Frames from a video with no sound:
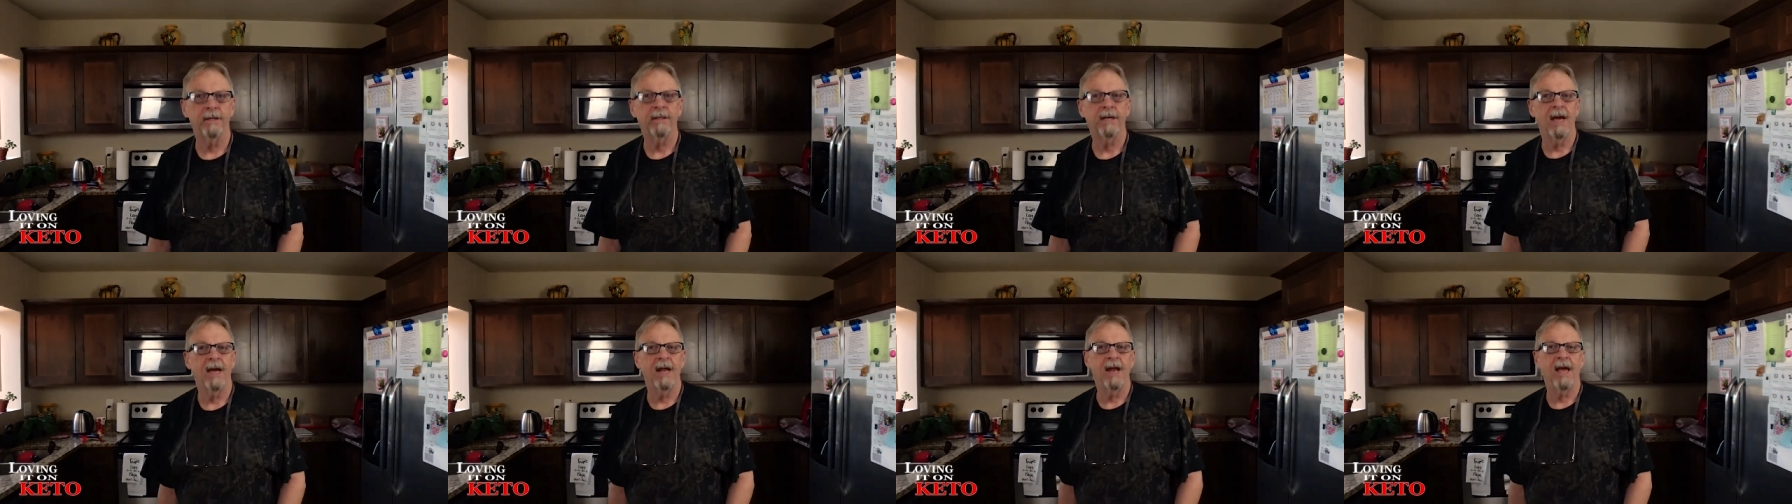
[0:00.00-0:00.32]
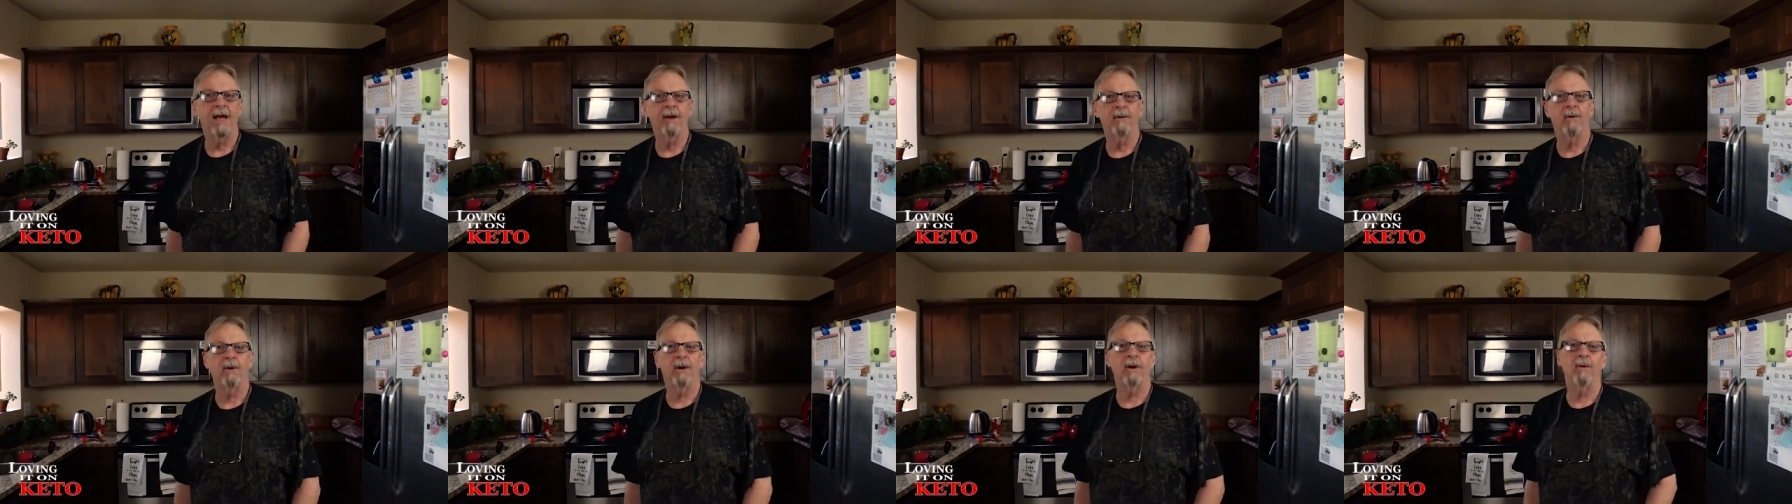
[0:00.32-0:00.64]
it's kind of
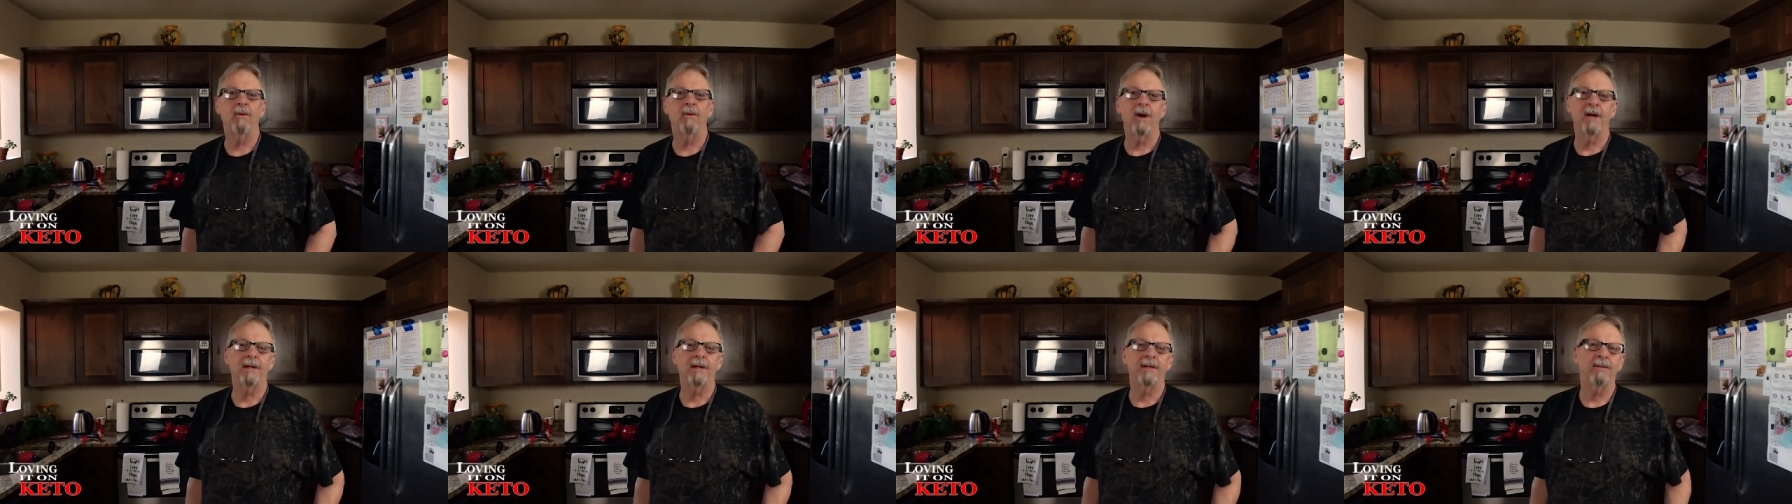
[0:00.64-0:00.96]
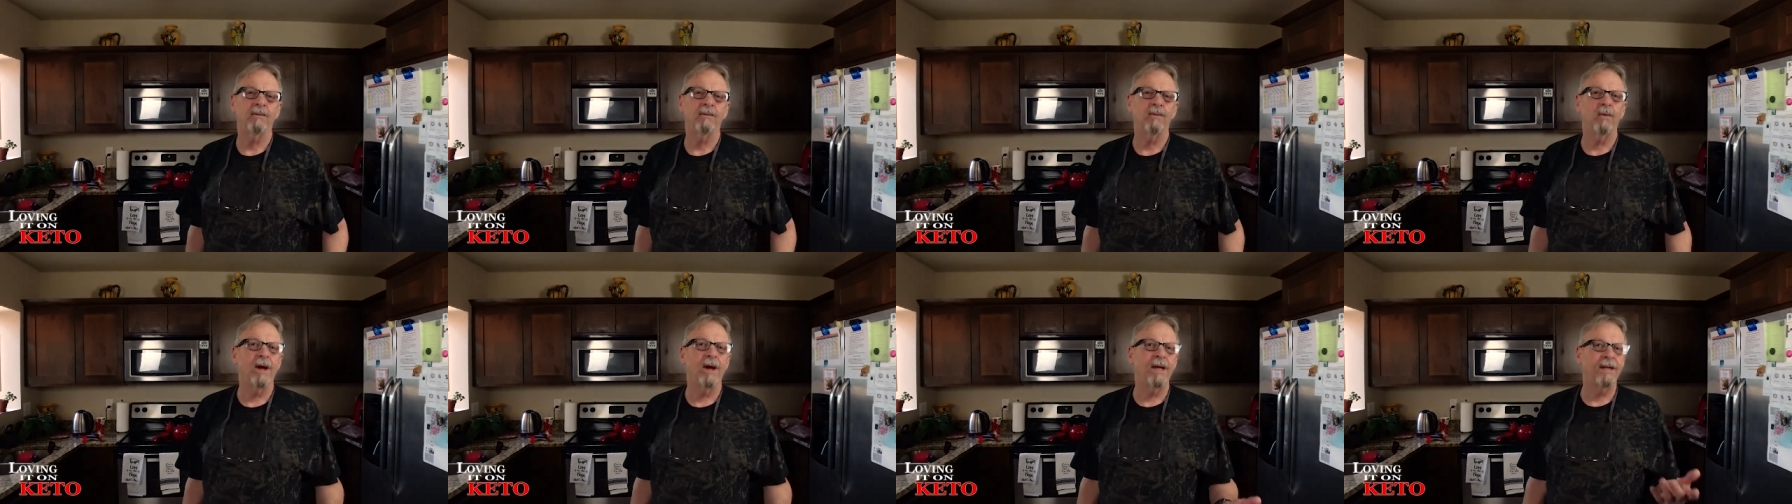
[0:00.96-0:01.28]
like
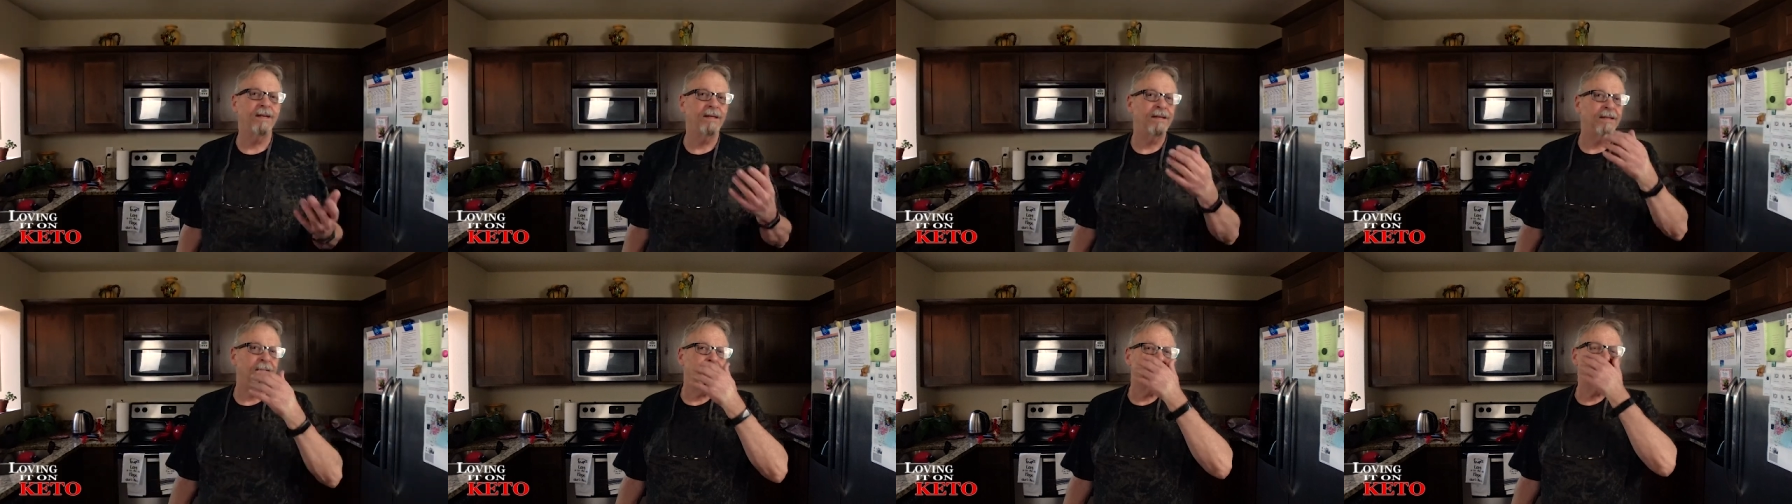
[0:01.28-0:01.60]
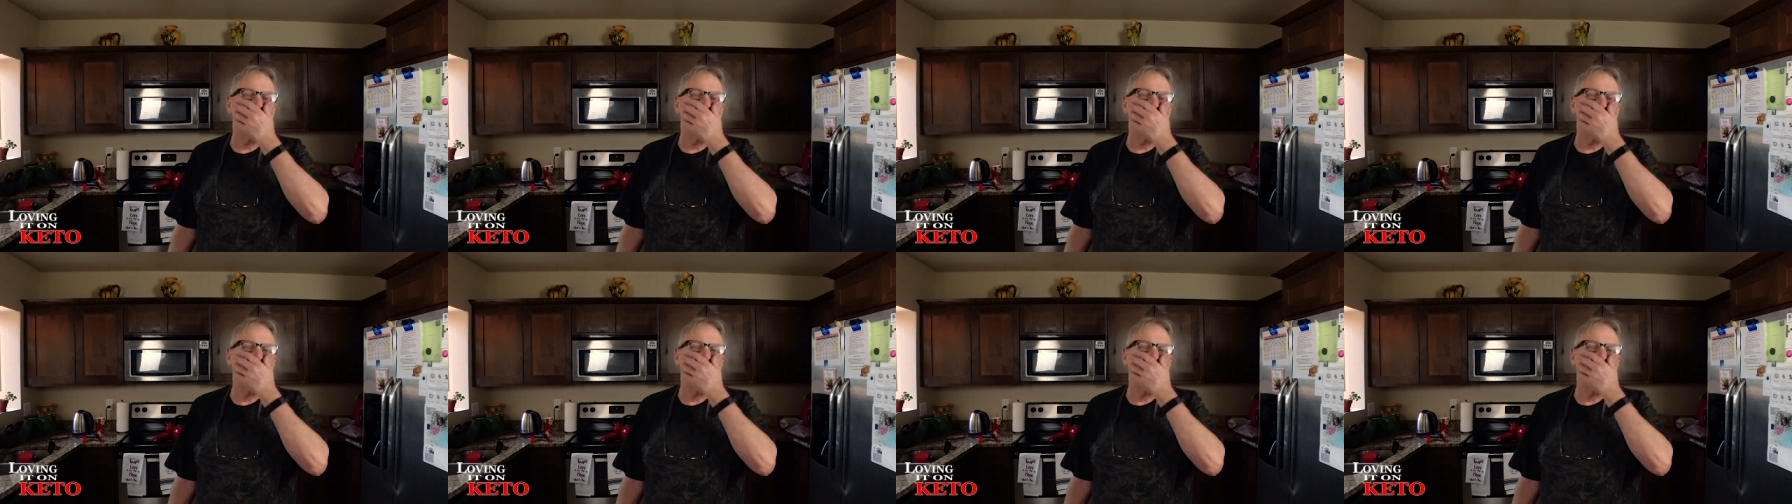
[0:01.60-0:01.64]
wondering